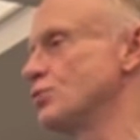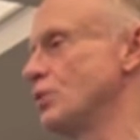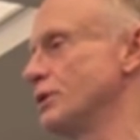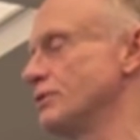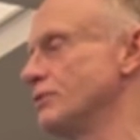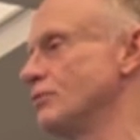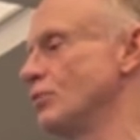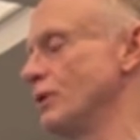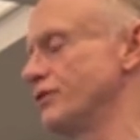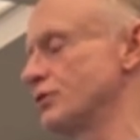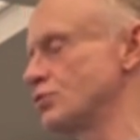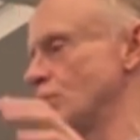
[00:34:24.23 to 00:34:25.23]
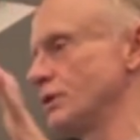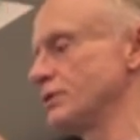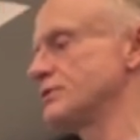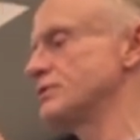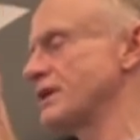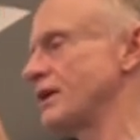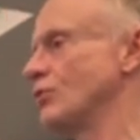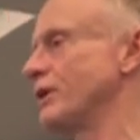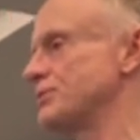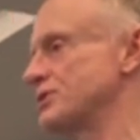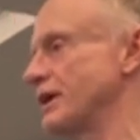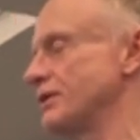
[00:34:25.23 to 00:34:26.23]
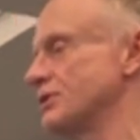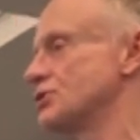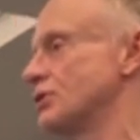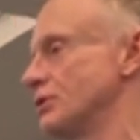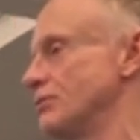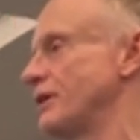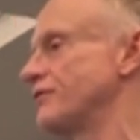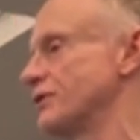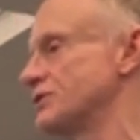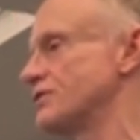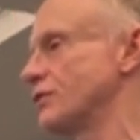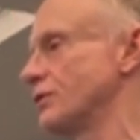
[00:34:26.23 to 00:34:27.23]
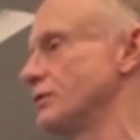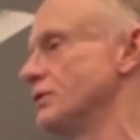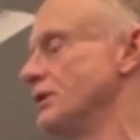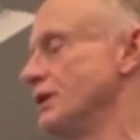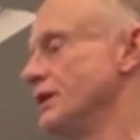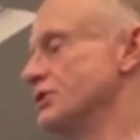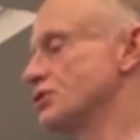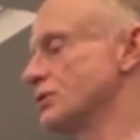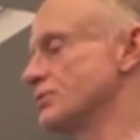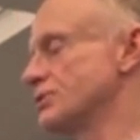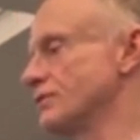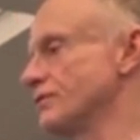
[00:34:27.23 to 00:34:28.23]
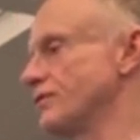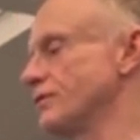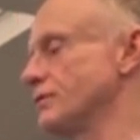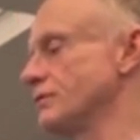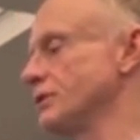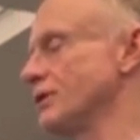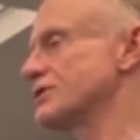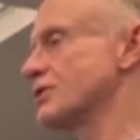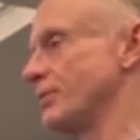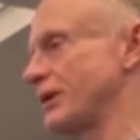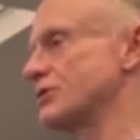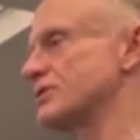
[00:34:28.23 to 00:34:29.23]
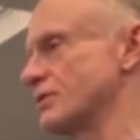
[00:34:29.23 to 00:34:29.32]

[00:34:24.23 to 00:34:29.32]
one set website that's a good reference for, in terms of, you're asking about